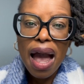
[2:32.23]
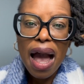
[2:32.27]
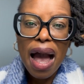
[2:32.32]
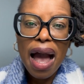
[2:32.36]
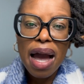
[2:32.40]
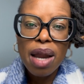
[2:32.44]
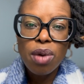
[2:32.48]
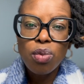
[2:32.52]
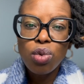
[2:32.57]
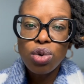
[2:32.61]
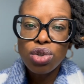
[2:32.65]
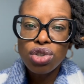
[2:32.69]

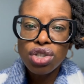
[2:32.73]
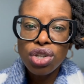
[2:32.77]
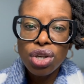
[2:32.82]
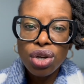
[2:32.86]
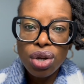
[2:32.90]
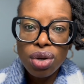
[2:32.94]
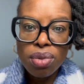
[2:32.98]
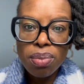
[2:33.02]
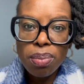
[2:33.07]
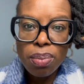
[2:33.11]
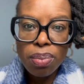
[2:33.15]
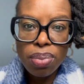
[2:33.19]
and would
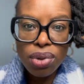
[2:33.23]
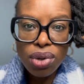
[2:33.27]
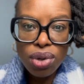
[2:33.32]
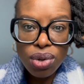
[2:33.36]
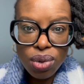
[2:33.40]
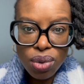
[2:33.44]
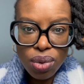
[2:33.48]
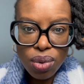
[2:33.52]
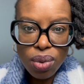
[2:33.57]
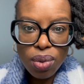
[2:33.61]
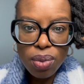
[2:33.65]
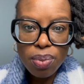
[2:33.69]
turn
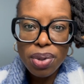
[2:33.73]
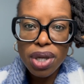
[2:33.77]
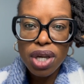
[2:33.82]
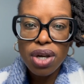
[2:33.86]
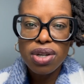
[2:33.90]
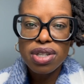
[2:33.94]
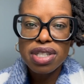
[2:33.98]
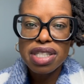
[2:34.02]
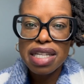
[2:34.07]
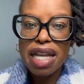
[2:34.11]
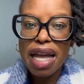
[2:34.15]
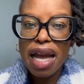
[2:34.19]
blue
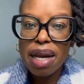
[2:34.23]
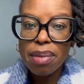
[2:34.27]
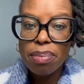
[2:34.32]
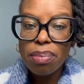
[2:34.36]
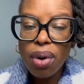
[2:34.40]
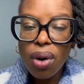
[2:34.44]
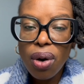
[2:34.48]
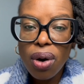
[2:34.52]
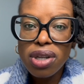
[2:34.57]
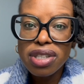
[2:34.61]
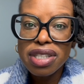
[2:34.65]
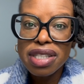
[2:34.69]
because they had
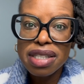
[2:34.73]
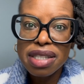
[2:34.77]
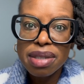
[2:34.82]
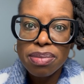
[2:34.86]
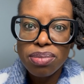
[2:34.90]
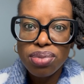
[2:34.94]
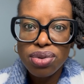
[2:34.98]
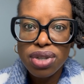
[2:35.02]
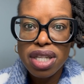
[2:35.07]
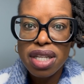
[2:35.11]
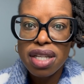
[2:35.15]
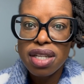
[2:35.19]
pauses
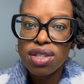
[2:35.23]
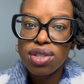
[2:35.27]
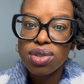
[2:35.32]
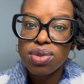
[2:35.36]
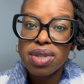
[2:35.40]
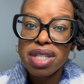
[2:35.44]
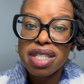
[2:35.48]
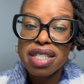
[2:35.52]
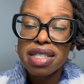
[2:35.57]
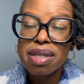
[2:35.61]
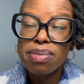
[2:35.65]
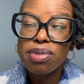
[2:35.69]
in breathing
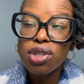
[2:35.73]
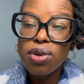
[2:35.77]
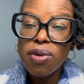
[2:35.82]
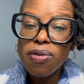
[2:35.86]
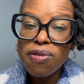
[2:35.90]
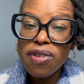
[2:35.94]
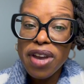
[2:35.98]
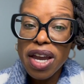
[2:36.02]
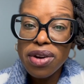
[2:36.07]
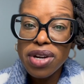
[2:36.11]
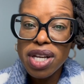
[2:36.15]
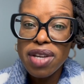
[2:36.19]
during sleep. So
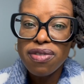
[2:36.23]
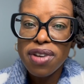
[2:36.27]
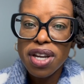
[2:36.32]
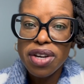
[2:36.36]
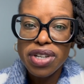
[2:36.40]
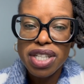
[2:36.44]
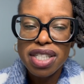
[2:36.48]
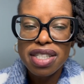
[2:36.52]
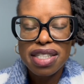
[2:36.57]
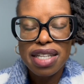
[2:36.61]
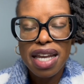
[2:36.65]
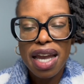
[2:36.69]
very,
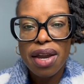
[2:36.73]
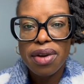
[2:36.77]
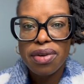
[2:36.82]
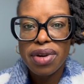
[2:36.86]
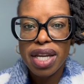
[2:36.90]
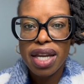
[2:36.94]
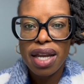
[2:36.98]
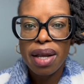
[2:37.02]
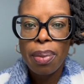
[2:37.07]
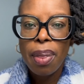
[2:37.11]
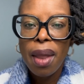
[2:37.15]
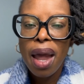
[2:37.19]
very
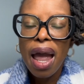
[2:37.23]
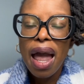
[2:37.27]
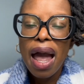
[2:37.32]
scary.